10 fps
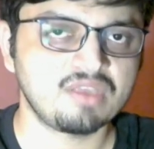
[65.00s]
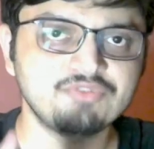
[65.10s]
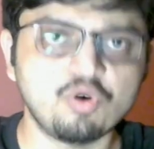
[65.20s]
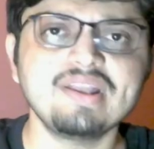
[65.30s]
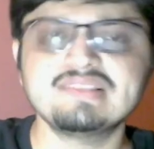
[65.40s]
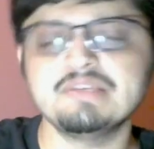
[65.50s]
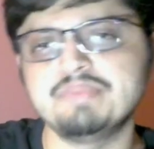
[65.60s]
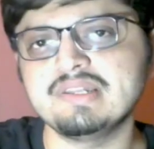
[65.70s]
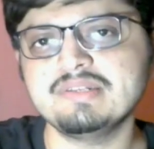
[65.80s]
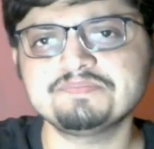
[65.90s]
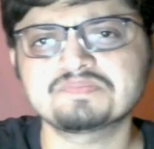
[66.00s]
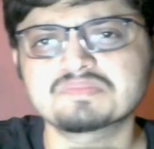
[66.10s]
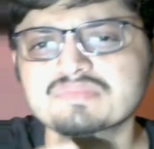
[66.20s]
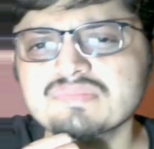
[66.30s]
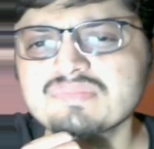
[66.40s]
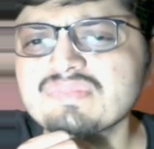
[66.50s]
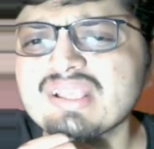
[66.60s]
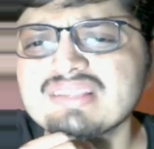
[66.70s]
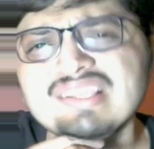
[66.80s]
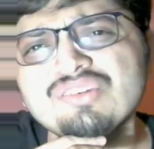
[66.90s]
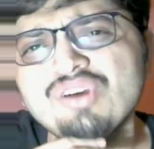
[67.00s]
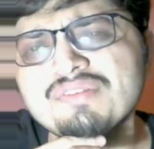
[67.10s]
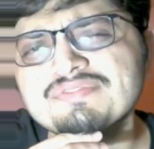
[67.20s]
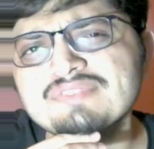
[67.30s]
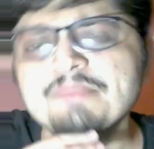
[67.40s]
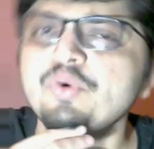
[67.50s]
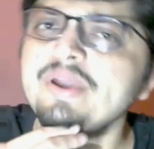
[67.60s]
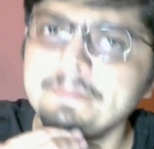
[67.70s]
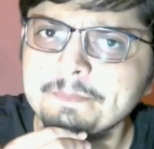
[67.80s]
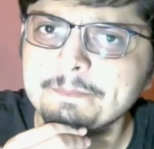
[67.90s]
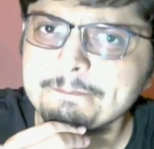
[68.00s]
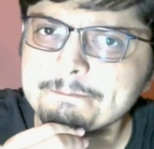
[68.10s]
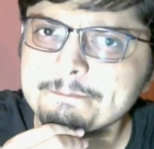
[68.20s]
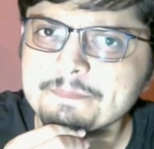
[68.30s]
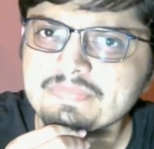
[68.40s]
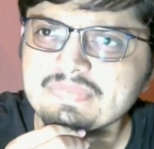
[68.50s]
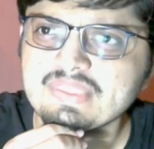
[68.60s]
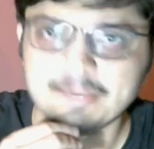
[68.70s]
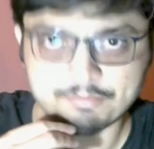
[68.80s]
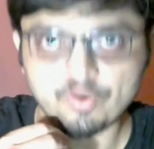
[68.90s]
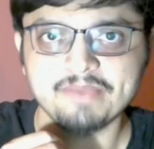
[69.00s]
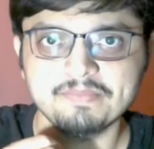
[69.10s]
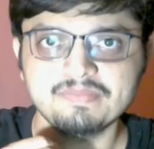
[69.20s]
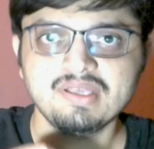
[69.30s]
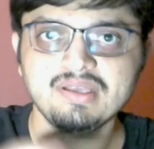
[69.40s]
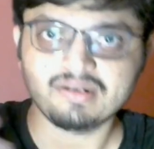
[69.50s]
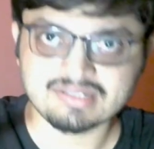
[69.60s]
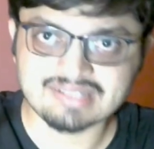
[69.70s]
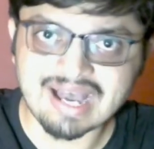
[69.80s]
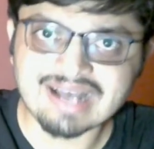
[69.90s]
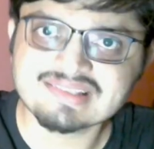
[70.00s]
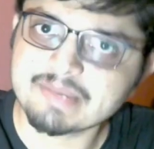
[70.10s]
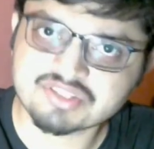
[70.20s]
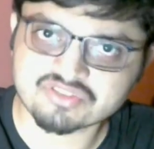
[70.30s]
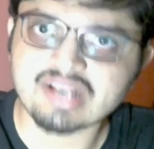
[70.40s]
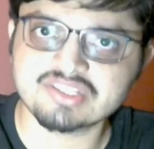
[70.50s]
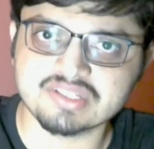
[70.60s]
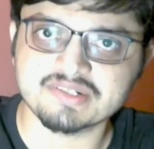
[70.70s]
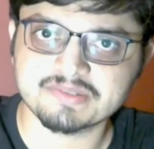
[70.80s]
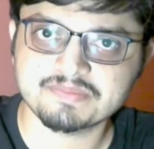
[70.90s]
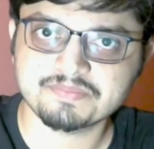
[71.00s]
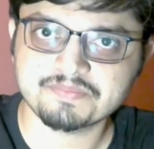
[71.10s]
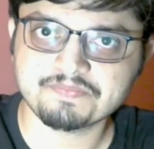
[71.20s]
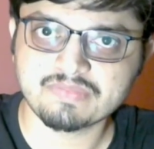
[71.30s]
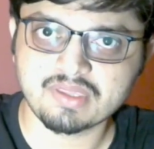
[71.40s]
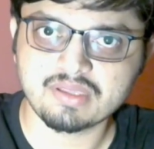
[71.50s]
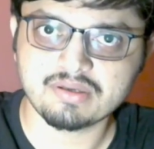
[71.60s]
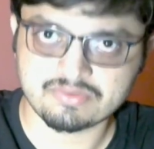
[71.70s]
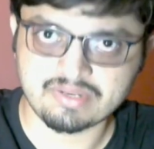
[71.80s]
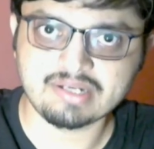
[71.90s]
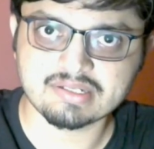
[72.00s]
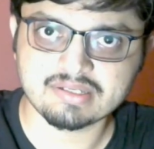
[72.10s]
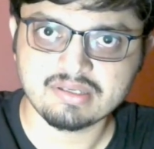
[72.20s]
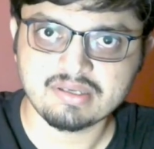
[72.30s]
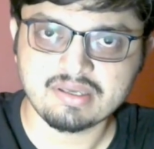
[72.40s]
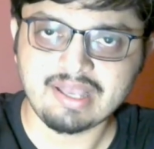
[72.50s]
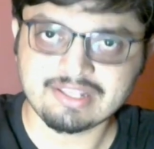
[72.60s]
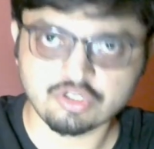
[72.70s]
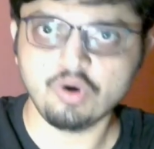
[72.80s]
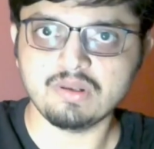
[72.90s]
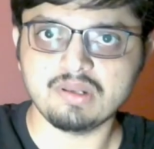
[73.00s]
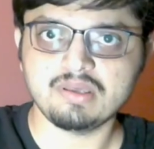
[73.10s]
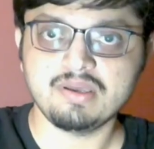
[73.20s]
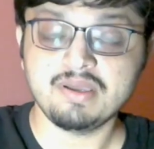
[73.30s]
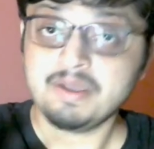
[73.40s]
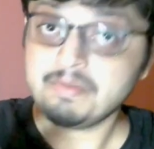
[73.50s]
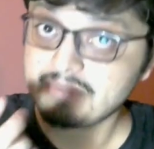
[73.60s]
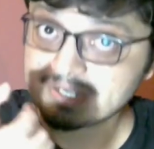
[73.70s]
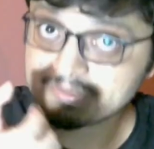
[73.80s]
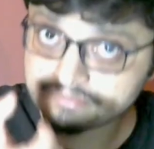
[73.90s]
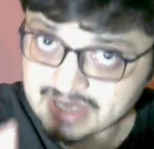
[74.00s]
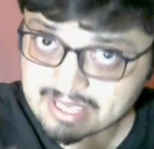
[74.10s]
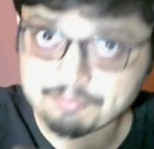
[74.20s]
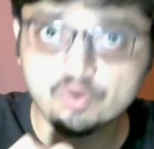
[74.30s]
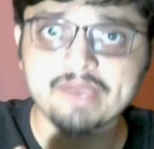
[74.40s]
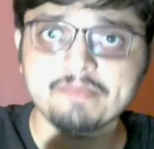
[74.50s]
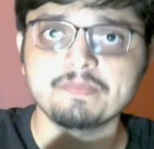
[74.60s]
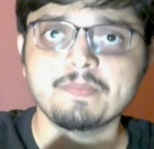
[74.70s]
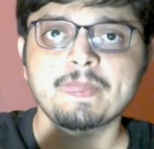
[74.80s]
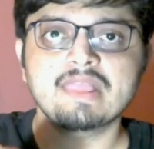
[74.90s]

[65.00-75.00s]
For example, think of a poem. A poem does have a structure, right, as a whole, but a poem